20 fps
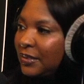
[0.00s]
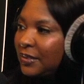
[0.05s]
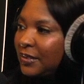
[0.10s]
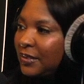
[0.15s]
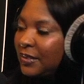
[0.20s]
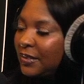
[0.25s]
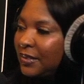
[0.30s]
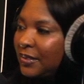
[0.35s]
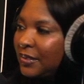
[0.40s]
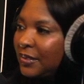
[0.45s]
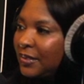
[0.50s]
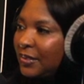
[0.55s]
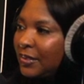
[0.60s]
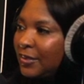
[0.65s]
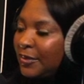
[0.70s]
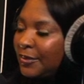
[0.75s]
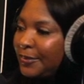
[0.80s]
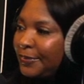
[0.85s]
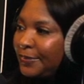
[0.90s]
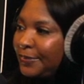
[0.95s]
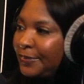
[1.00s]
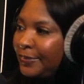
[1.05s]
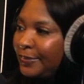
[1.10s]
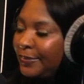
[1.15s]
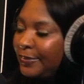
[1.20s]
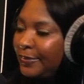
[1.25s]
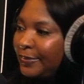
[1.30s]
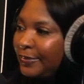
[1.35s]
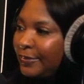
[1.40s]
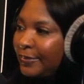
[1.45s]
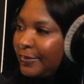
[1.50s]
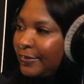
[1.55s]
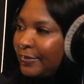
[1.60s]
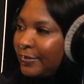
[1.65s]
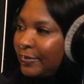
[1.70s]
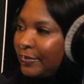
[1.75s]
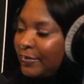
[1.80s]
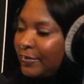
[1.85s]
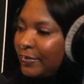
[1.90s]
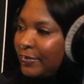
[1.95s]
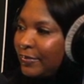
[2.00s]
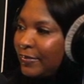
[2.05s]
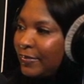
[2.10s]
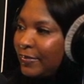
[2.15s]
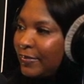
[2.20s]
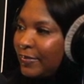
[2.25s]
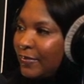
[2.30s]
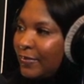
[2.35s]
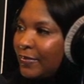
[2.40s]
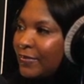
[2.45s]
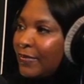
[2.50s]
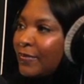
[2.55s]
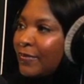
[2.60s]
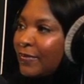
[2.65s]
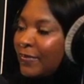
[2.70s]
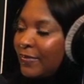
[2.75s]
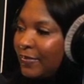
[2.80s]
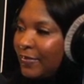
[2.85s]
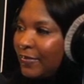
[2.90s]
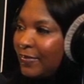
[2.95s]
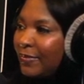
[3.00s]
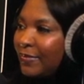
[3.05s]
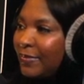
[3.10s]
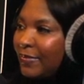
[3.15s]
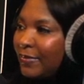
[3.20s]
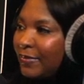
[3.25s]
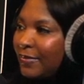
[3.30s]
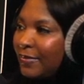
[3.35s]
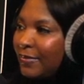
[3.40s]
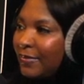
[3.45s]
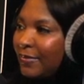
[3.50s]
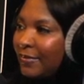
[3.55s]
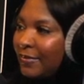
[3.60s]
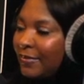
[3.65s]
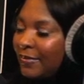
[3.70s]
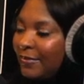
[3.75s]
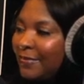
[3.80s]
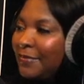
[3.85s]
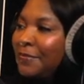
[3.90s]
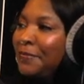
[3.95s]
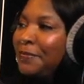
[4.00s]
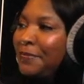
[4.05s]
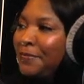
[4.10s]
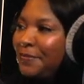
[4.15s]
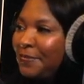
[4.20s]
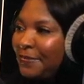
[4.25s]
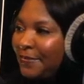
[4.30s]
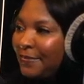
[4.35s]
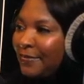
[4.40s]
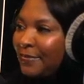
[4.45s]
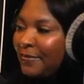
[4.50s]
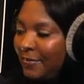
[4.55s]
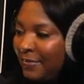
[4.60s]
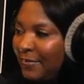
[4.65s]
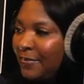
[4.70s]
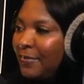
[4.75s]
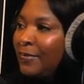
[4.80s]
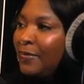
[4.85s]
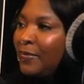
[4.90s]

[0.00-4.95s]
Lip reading: [no speech]